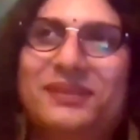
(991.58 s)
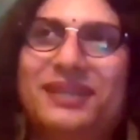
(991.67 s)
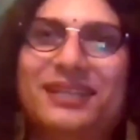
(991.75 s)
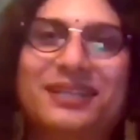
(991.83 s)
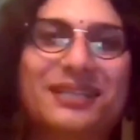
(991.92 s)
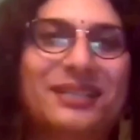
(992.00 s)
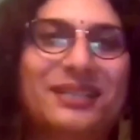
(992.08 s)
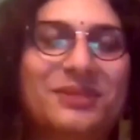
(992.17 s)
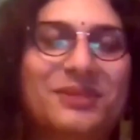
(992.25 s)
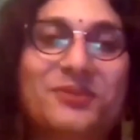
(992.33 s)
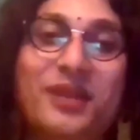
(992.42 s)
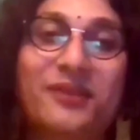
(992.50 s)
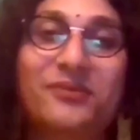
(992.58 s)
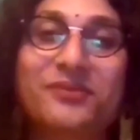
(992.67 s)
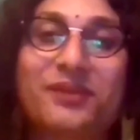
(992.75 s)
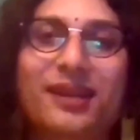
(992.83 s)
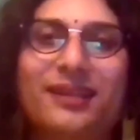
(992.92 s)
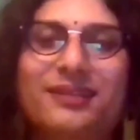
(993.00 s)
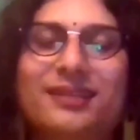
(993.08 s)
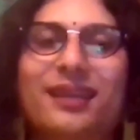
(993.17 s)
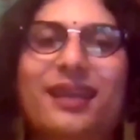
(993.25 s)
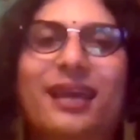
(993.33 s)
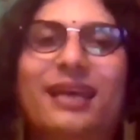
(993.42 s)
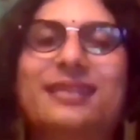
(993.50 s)
Don't be afraid.
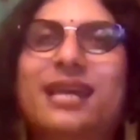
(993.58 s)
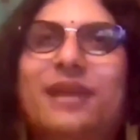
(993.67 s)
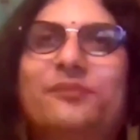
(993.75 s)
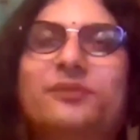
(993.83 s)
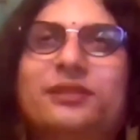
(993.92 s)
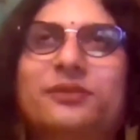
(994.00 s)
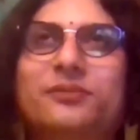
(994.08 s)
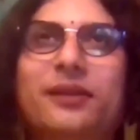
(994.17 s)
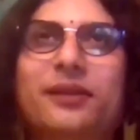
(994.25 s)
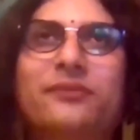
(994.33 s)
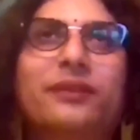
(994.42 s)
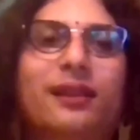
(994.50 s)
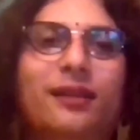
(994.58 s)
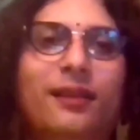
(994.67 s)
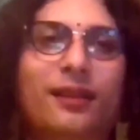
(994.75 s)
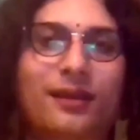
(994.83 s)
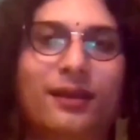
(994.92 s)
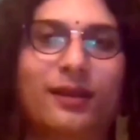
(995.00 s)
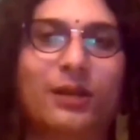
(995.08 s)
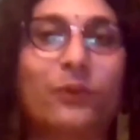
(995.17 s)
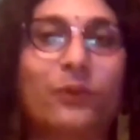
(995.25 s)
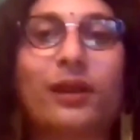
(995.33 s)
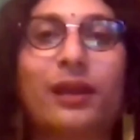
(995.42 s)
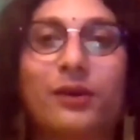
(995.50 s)
At times you may feel
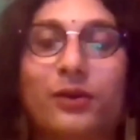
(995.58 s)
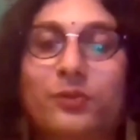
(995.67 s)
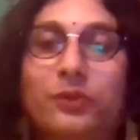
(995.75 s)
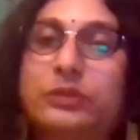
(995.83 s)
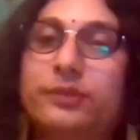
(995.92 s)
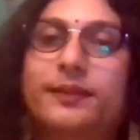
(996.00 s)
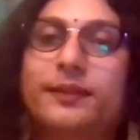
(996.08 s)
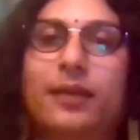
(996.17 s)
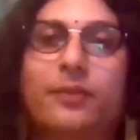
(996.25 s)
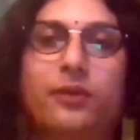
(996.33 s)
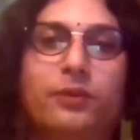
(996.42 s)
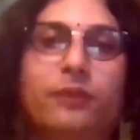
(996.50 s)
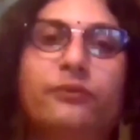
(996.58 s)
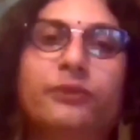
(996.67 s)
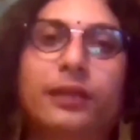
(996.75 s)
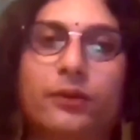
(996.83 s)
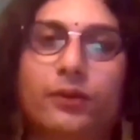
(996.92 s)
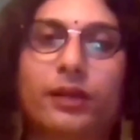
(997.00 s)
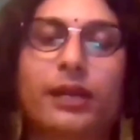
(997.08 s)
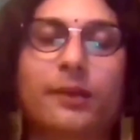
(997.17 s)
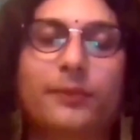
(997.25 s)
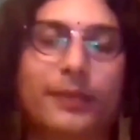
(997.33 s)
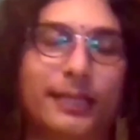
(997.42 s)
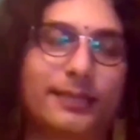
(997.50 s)
lonely, or most of the time you may feel
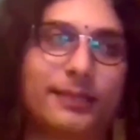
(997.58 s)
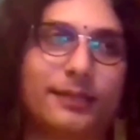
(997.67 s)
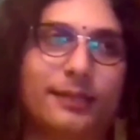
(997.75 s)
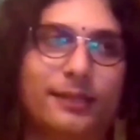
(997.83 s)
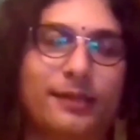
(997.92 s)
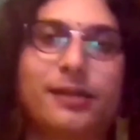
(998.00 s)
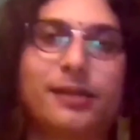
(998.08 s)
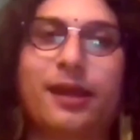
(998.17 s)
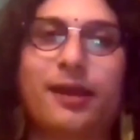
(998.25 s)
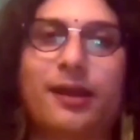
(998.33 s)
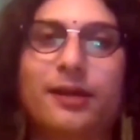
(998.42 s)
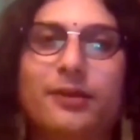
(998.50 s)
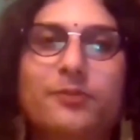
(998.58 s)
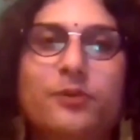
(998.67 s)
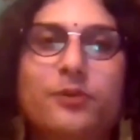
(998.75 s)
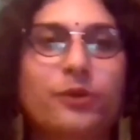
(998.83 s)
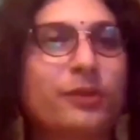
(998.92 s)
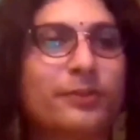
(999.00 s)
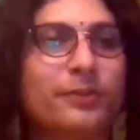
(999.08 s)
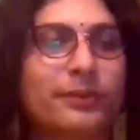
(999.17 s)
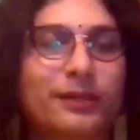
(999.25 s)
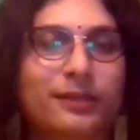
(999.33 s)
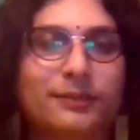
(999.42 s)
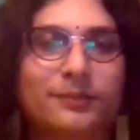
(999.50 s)
lonely, but there are more
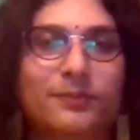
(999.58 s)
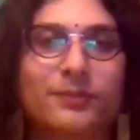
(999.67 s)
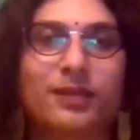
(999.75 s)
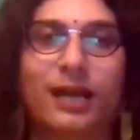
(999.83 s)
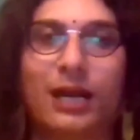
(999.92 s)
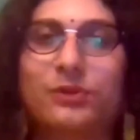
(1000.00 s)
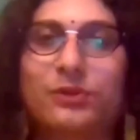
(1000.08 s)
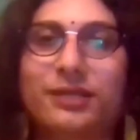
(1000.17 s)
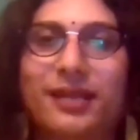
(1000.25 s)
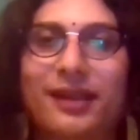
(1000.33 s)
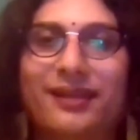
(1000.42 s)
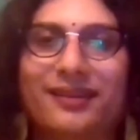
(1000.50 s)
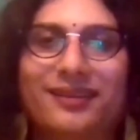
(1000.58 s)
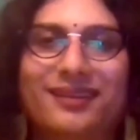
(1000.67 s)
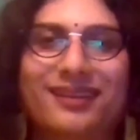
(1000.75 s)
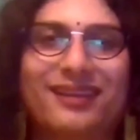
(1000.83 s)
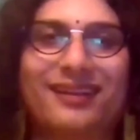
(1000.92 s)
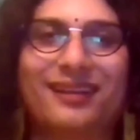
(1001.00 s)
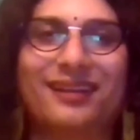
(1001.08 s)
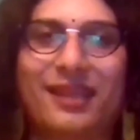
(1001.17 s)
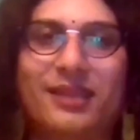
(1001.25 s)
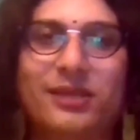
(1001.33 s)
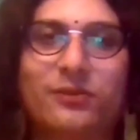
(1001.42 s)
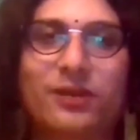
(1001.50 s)
people out there
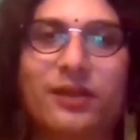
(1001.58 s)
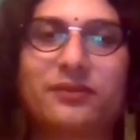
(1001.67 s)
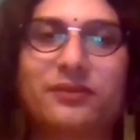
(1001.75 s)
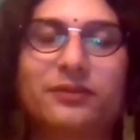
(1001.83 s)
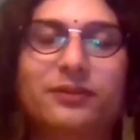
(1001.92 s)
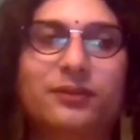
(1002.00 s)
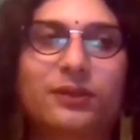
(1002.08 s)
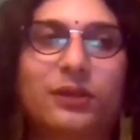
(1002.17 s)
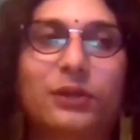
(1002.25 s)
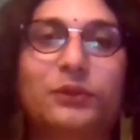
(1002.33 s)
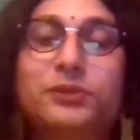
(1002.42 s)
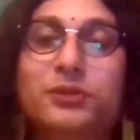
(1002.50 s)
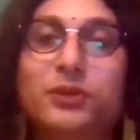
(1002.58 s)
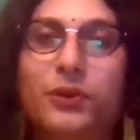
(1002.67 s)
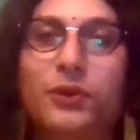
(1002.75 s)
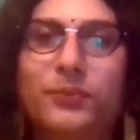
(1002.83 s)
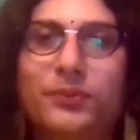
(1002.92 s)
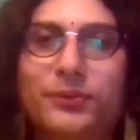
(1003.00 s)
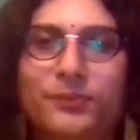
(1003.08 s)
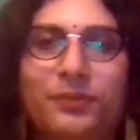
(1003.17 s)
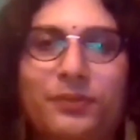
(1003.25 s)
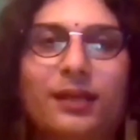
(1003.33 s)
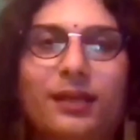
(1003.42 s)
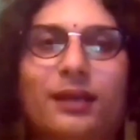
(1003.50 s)
like you. Never lose hope.
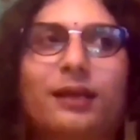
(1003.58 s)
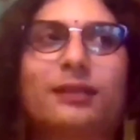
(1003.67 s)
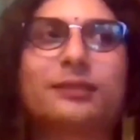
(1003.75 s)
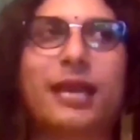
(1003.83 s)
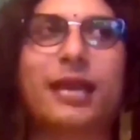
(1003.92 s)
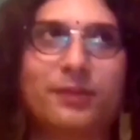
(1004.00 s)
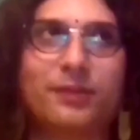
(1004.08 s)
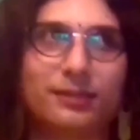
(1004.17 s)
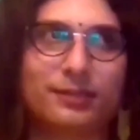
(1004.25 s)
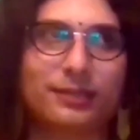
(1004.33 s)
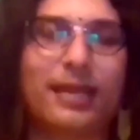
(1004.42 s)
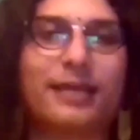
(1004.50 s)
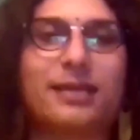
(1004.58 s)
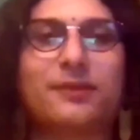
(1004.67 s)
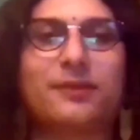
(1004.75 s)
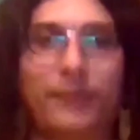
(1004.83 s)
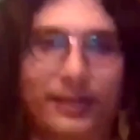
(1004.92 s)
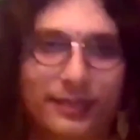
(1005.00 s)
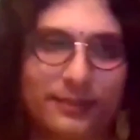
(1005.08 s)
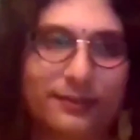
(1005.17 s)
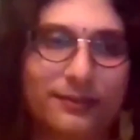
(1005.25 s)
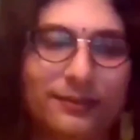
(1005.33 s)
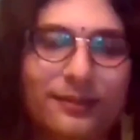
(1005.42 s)
Time is getting better.